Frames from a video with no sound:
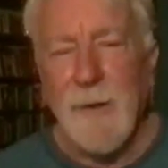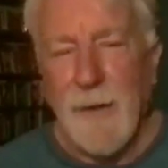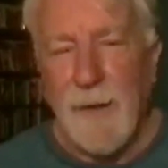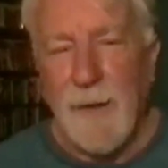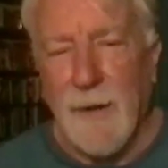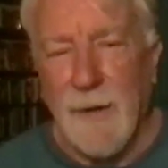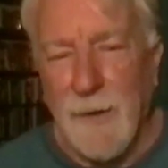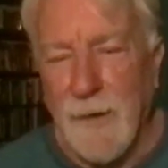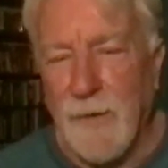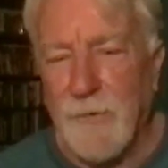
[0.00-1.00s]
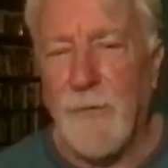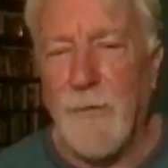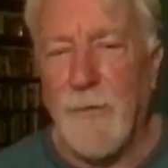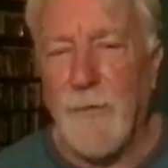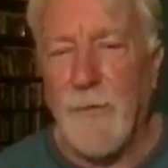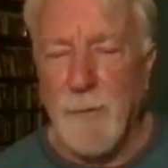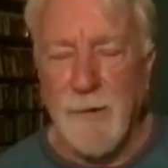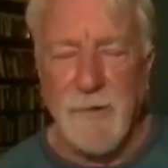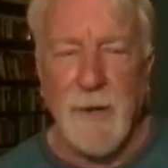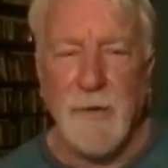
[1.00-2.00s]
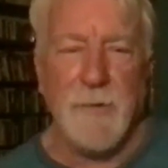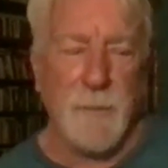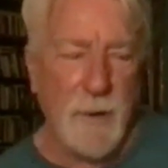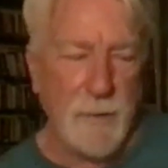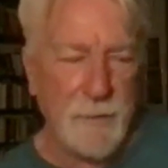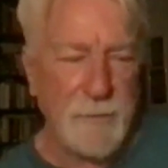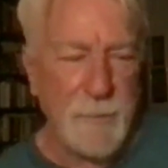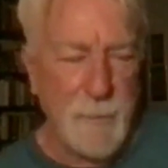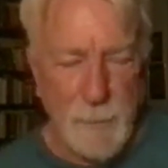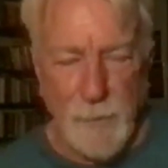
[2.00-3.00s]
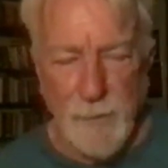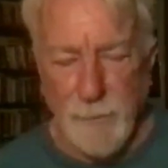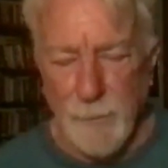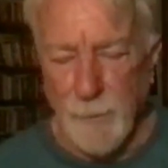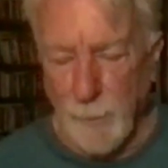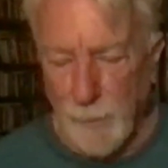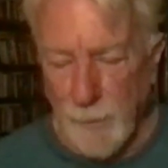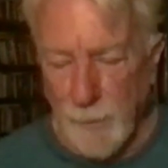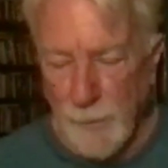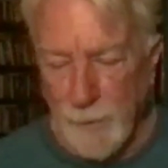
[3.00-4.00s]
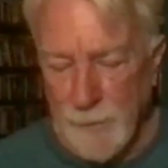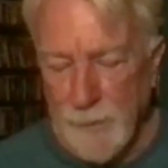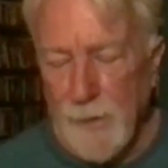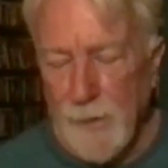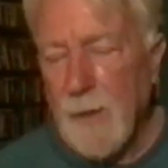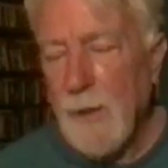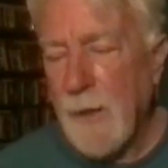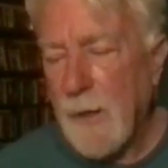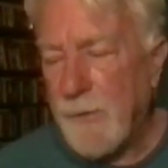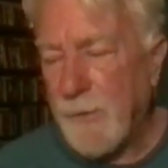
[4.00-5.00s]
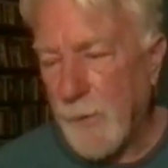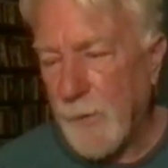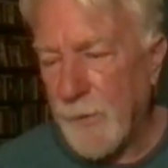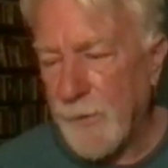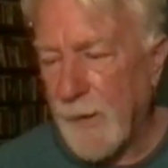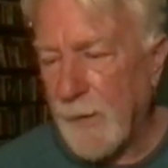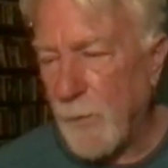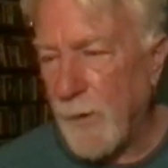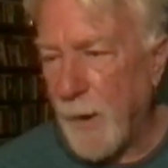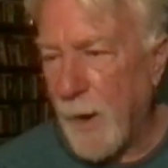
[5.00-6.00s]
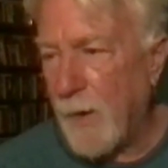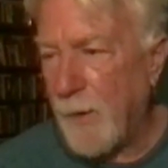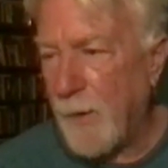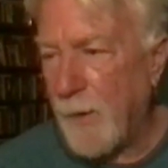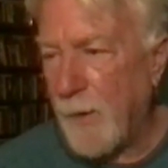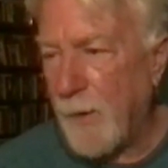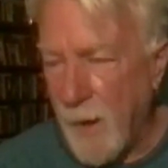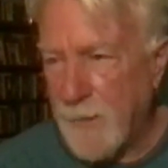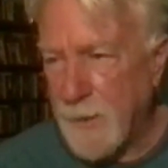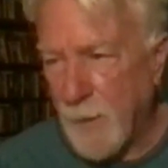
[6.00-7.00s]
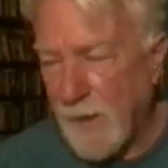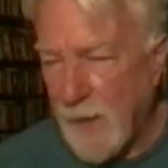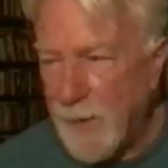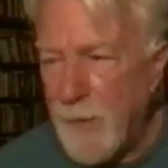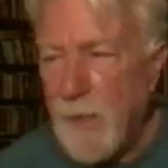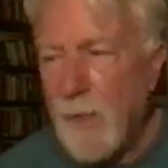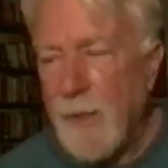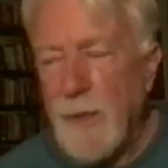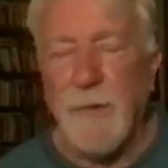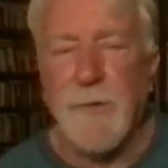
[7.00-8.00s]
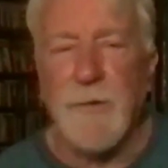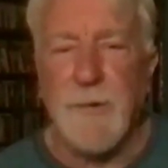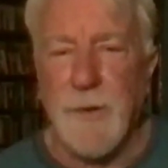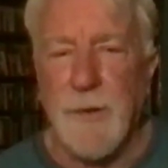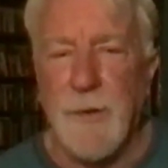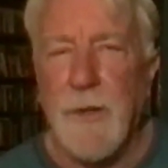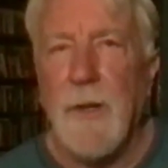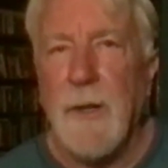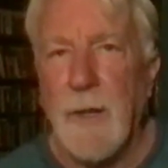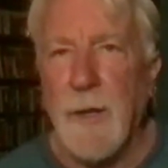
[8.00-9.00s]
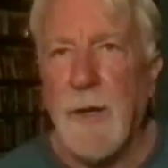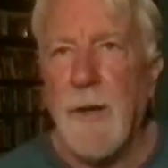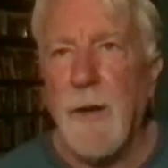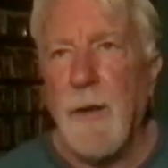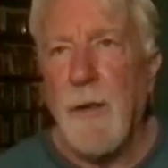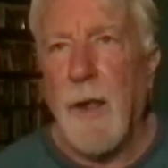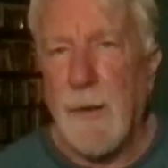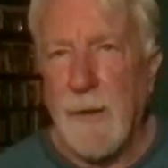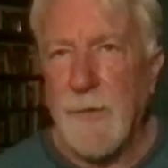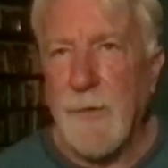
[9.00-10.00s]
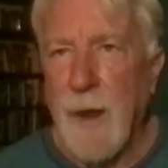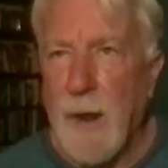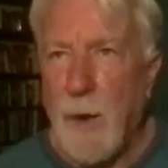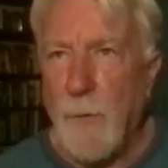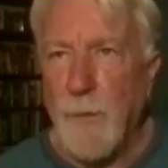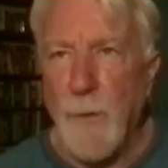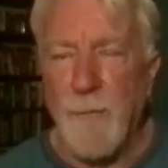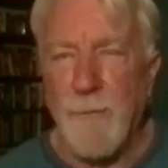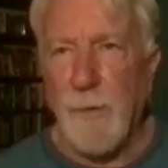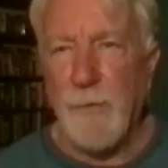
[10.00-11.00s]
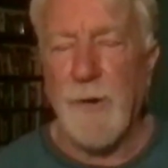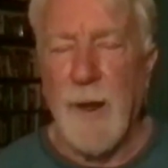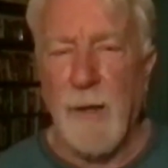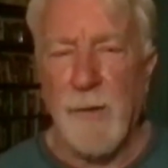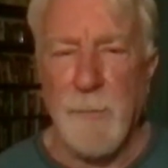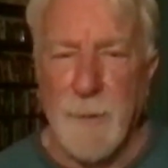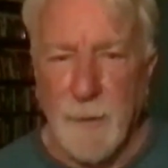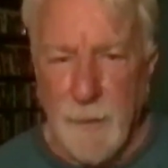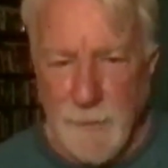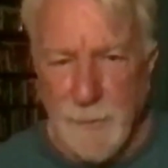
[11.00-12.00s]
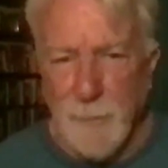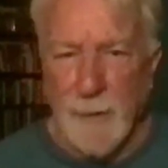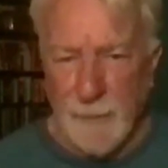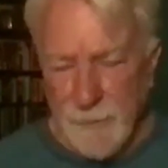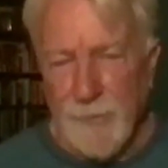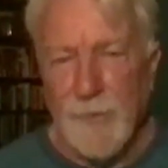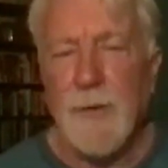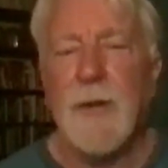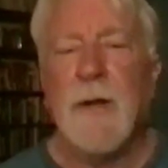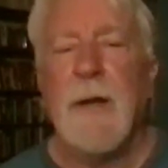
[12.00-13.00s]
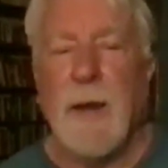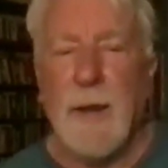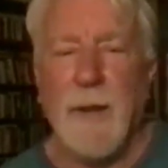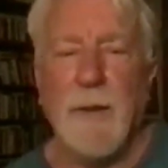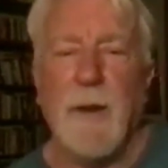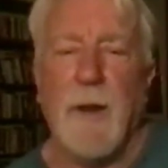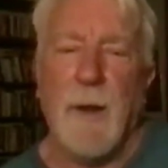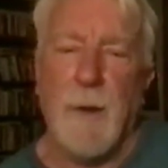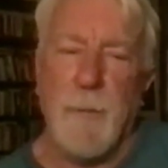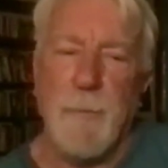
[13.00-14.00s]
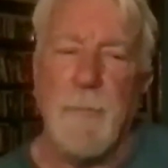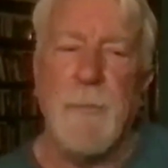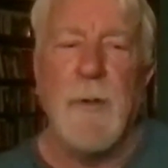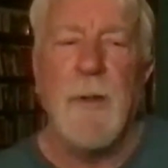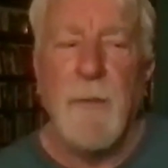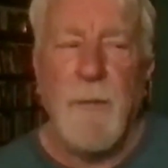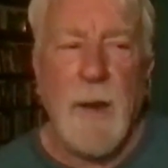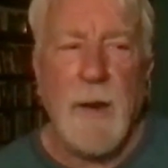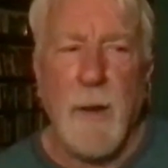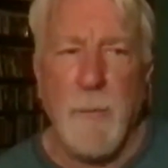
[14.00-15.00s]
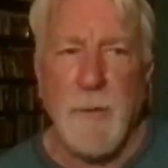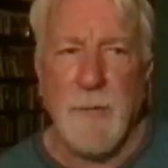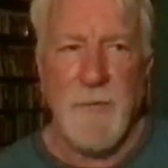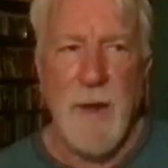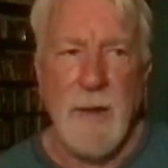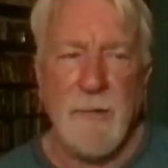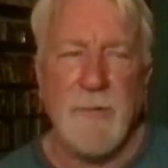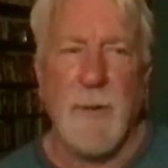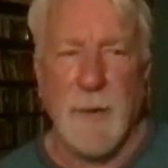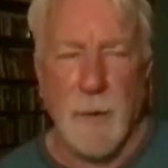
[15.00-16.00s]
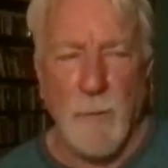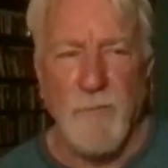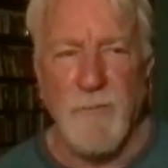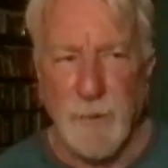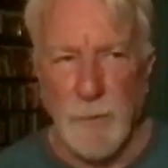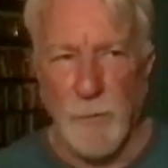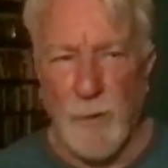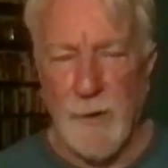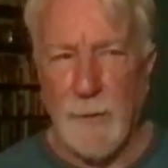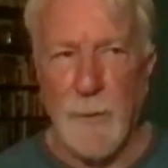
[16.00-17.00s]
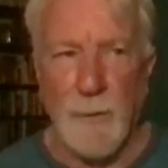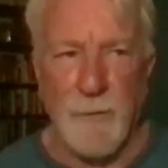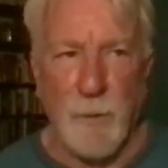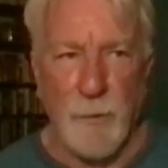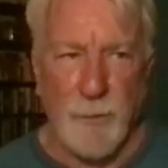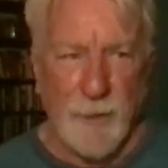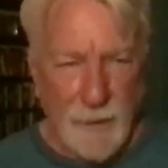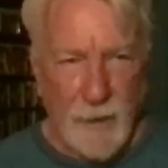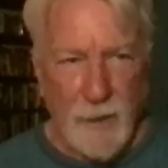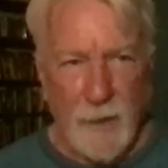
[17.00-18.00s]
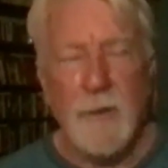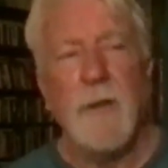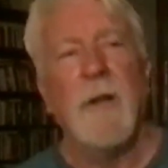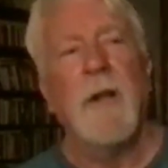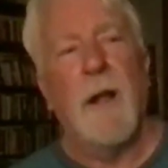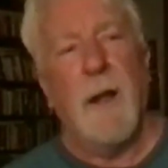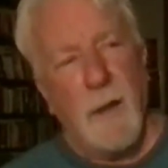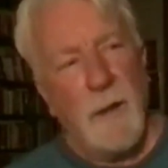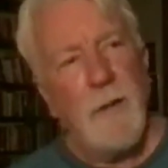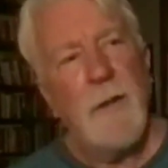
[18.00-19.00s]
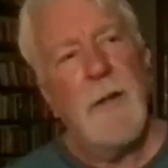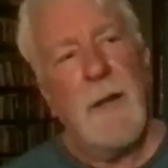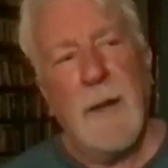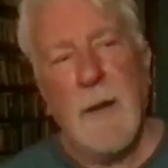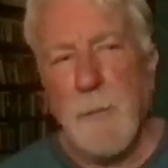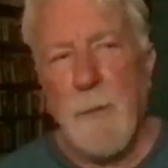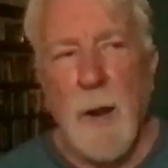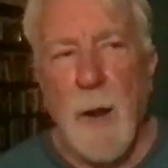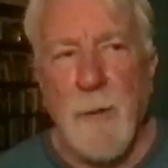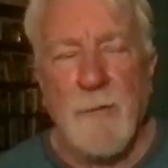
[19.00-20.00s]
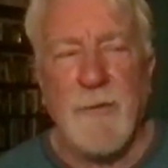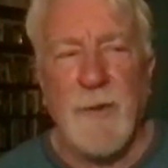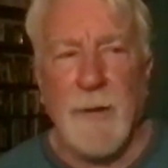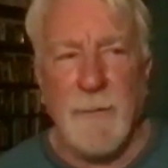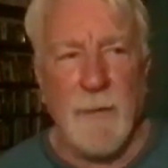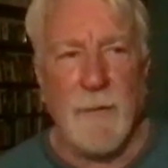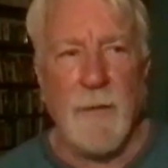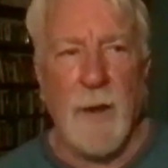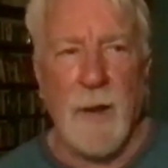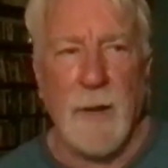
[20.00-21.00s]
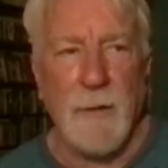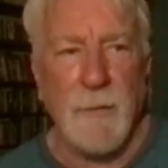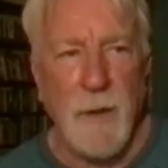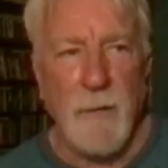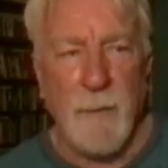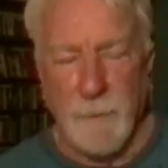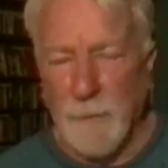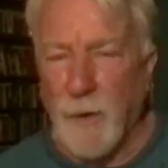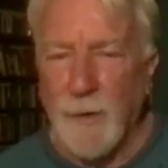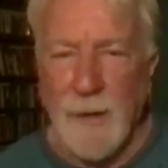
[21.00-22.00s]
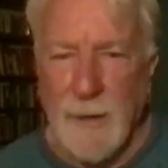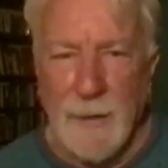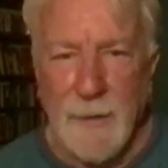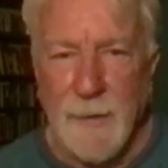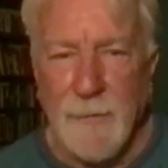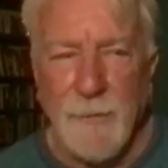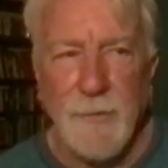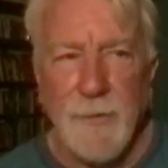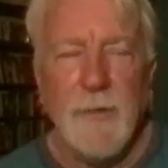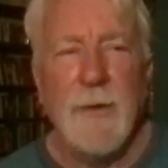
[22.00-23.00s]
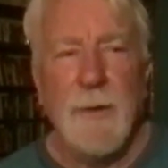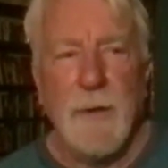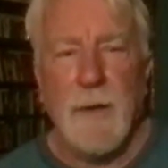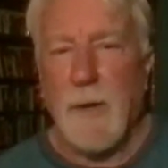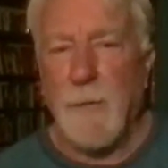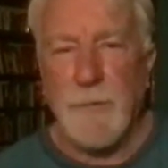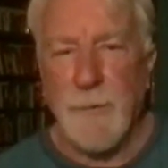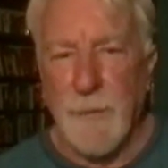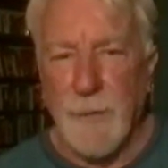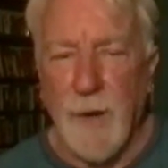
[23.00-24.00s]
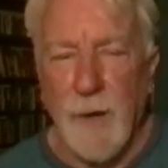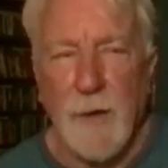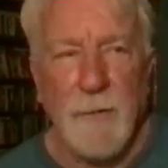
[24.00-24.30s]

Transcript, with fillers: And uh, so then I had my change around as to my point of view of the world. And so as I went on and on, you know, I got interested in, I guess, how UFOs and alchemy are intermixed. And um, that helped me advance my own view of what UFOs really are. Uh, and I'm not, I'm not saying that I, that there aren't aliens. Uh, I'm sure there are.